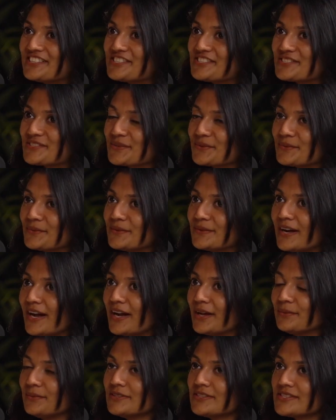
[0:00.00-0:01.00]
So
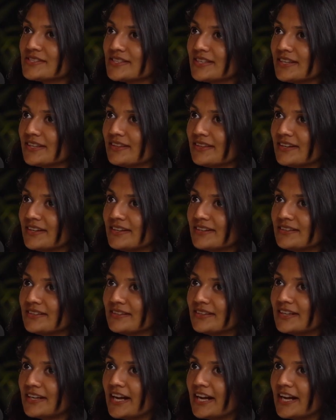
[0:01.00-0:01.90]
I would say that